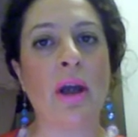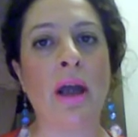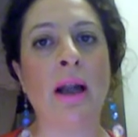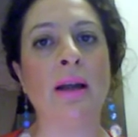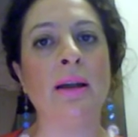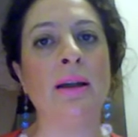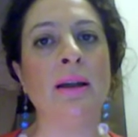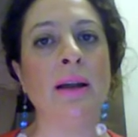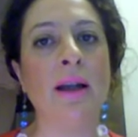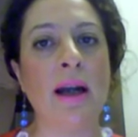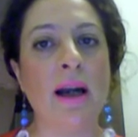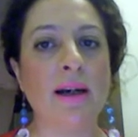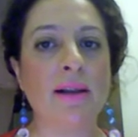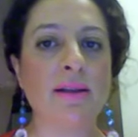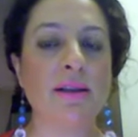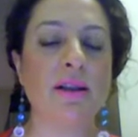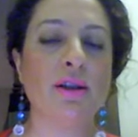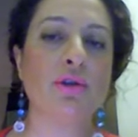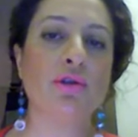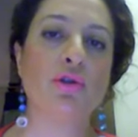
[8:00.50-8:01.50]
and
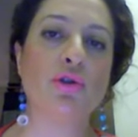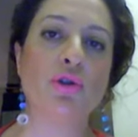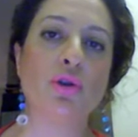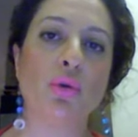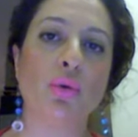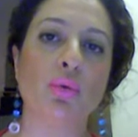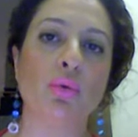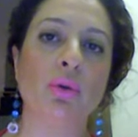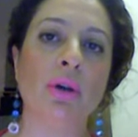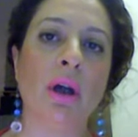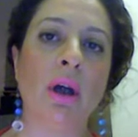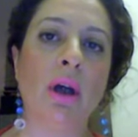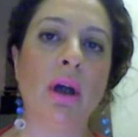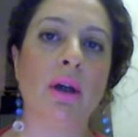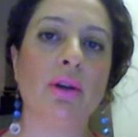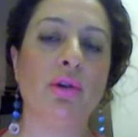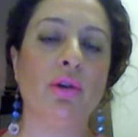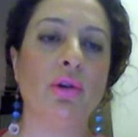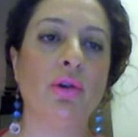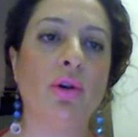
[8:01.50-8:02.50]
learning to,
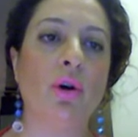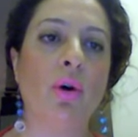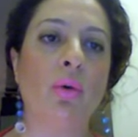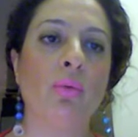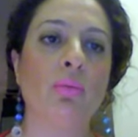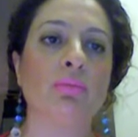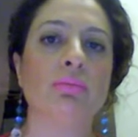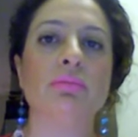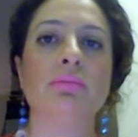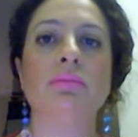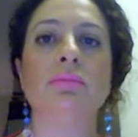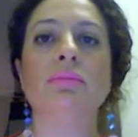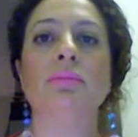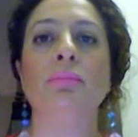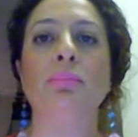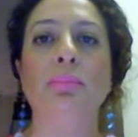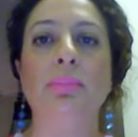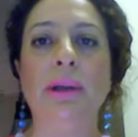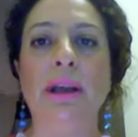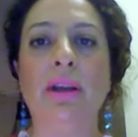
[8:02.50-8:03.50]

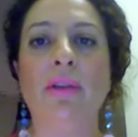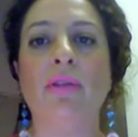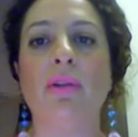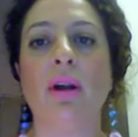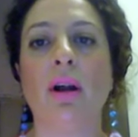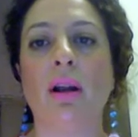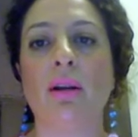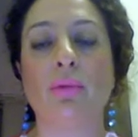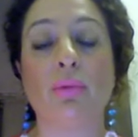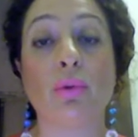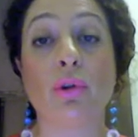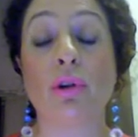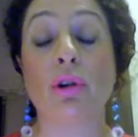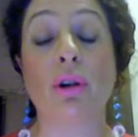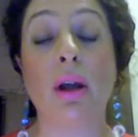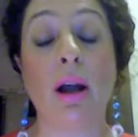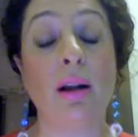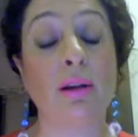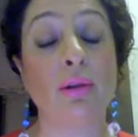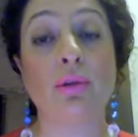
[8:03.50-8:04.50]
be the
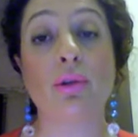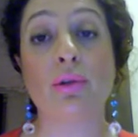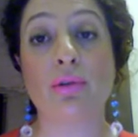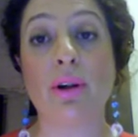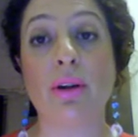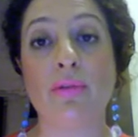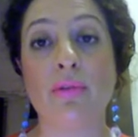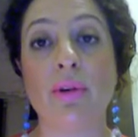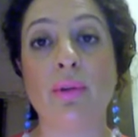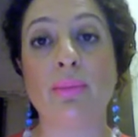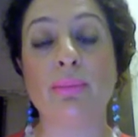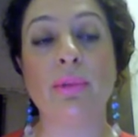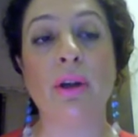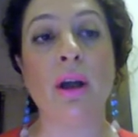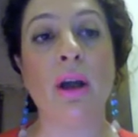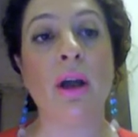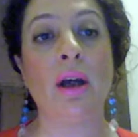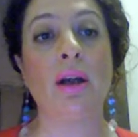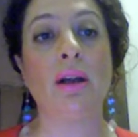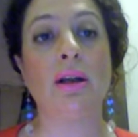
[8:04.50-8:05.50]
algorithm,
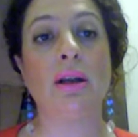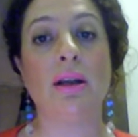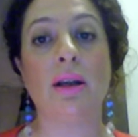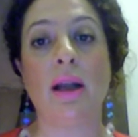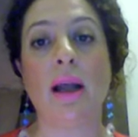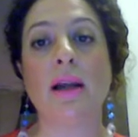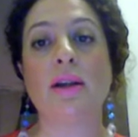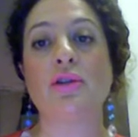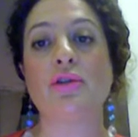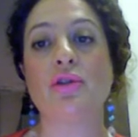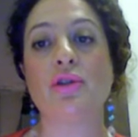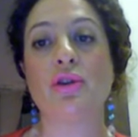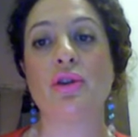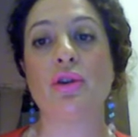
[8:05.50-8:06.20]
learn